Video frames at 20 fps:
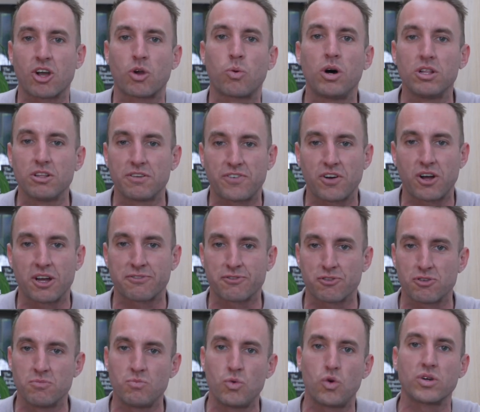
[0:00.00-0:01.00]
qualify
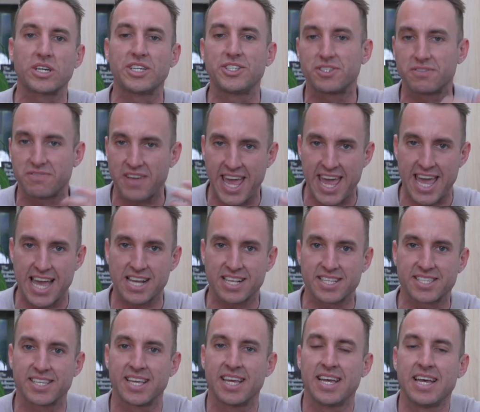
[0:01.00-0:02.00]
for a mortgage of
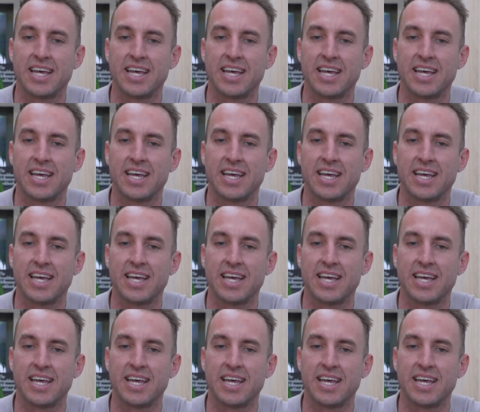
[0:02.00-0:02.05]
X.